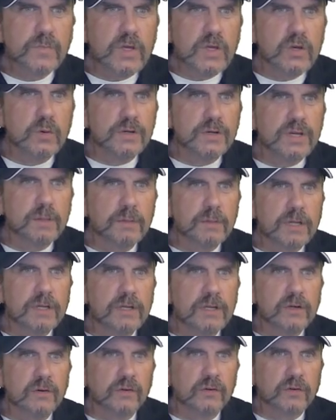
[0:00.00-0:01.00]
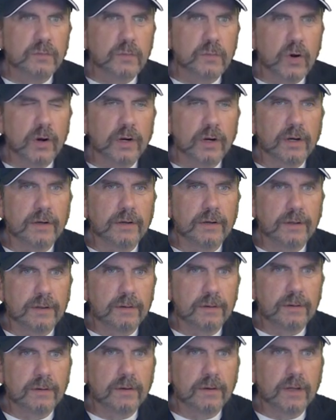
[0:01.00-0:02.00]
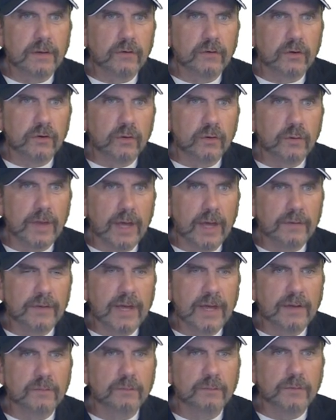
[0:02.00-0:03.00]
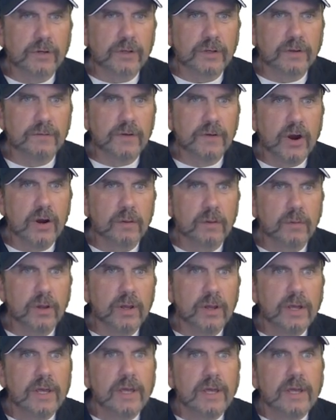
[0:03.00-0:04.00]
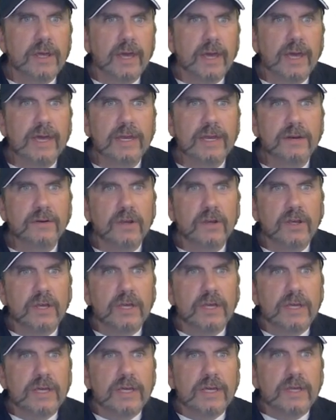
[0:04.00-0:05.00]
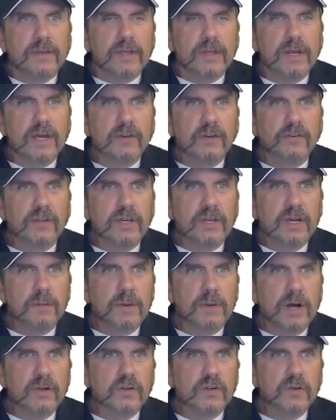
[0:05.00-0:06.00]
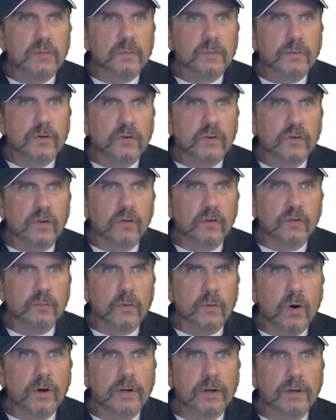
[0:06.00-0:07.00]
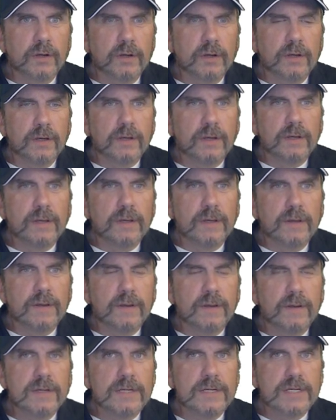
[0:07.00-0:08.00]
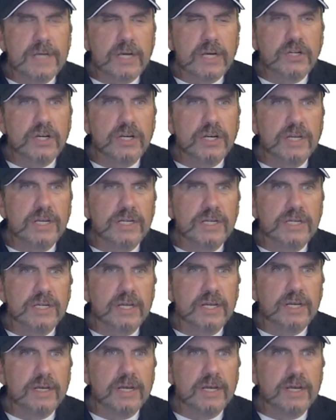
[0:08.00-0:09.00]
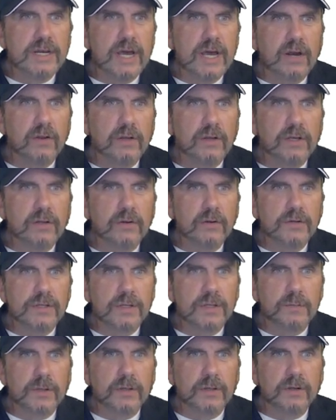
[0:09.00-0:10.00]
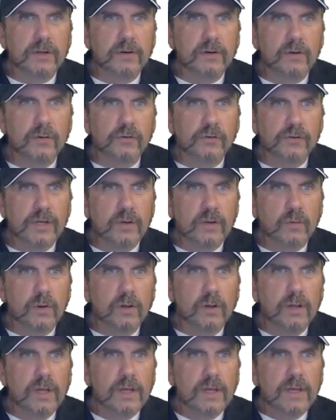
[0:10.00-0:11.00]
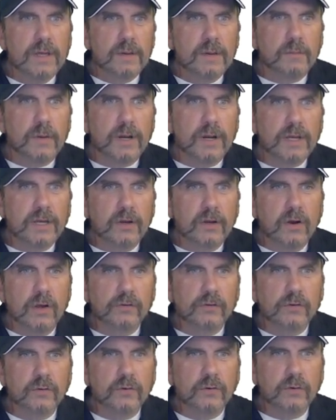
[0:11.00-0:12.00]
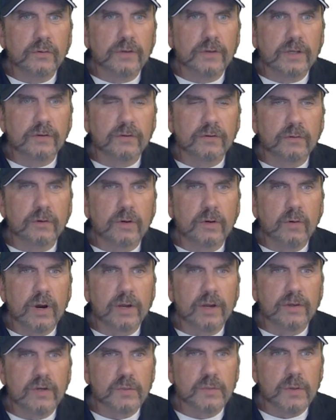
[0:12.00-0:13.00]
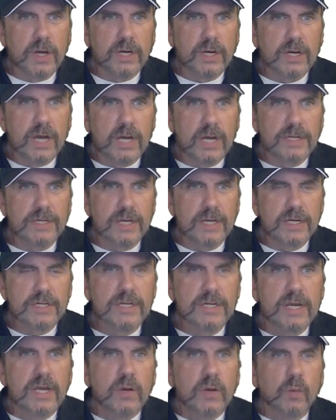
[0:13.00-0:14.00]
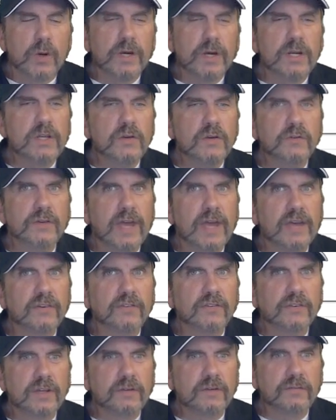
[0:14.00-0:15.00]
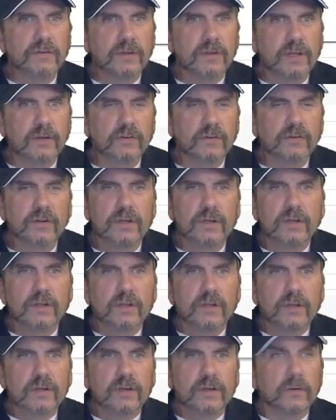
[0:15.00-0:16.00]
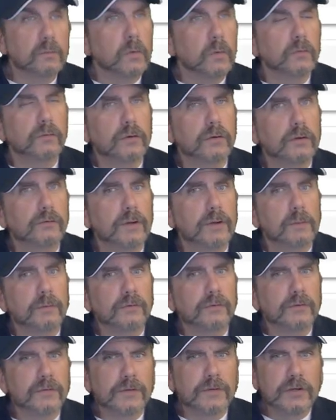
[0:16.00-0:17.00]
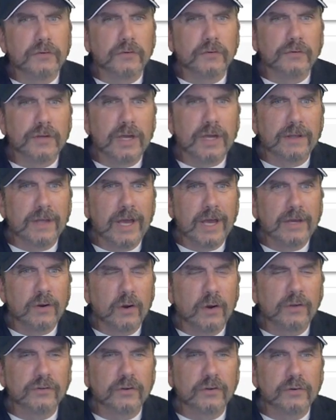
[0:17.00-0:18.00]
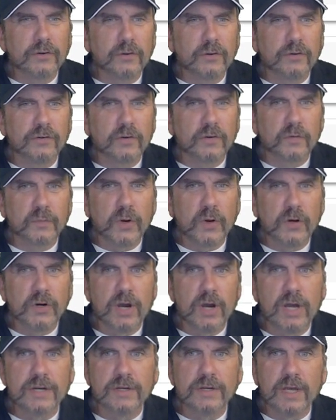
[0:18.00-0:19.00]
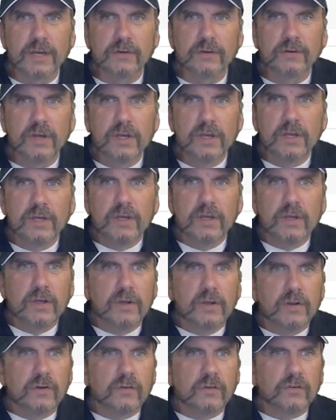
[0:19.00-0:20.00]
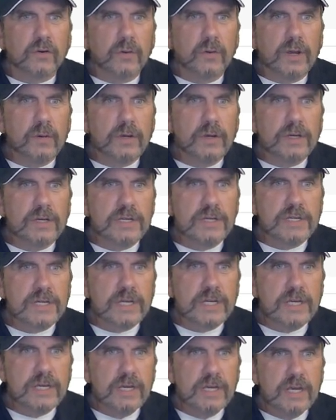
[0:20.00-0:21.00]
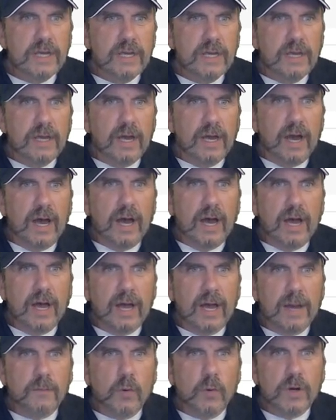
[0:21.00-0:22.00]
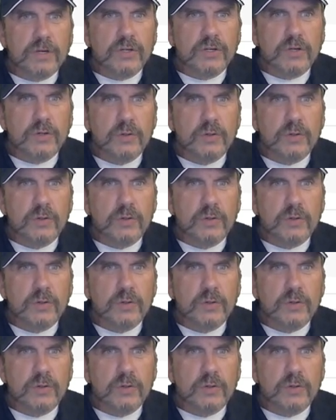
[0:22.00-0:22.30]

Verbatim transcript: you would typically use Spark to do that, that particular variable. And the nice thing about the Spark session is that it not only includes the ability to do SQL, but it can also do things that require the Spark context. We're going to use SC for this because most of the examples and things you see online also use the Spark context. So here we can see I want to